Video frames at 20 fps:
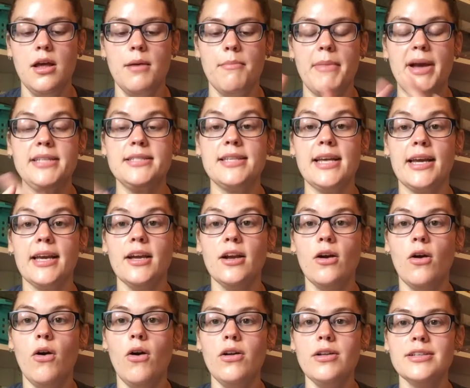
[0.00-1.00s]
My second
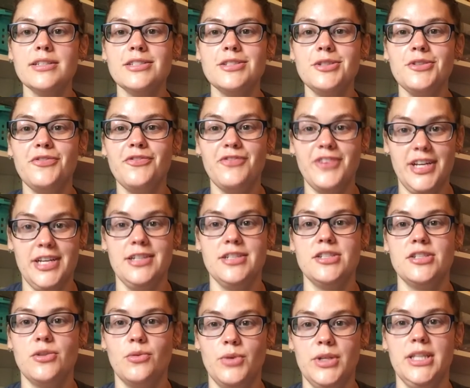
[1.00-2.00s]
goal is to finish
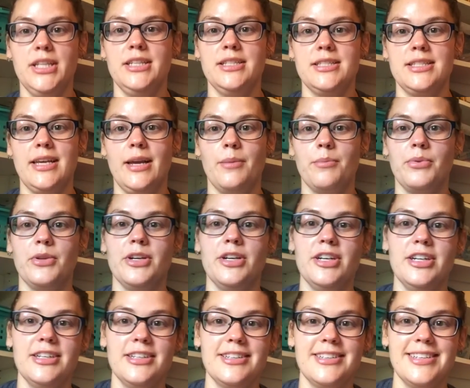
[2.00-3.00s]
the Woodland
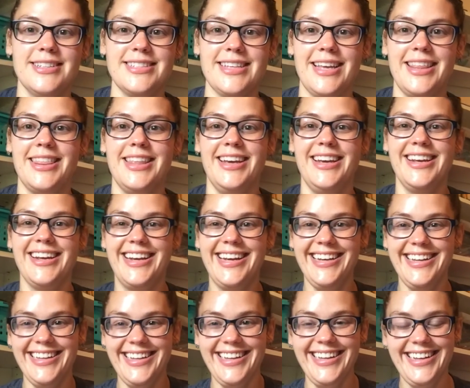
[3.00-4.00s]
Sampler because I think
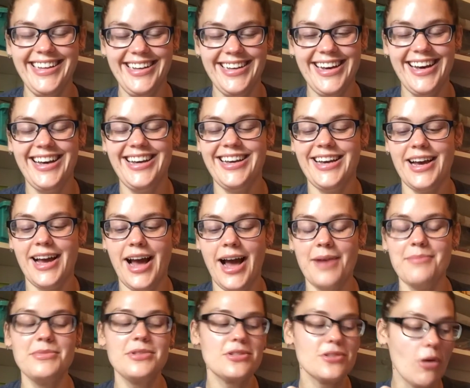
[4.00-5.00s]

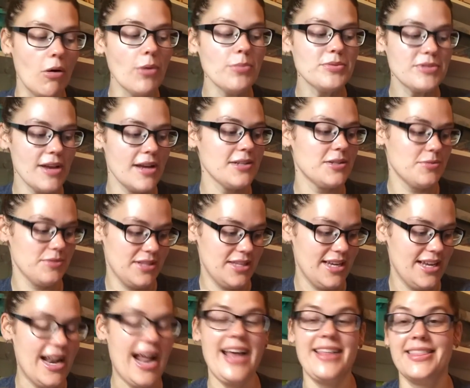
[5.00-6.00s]
I'm so obsessed with
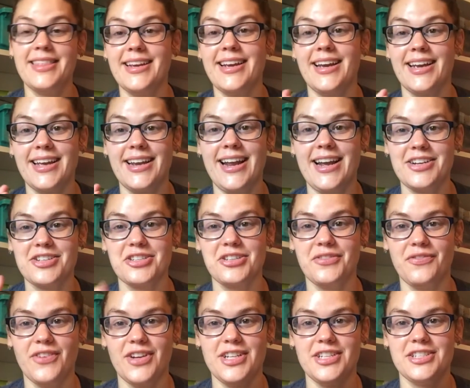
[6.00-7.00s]
it, I think I can actually
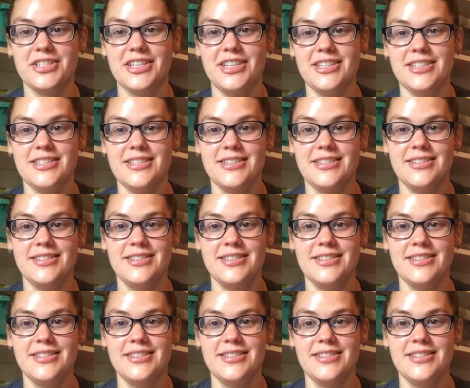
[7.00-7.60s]
finish it.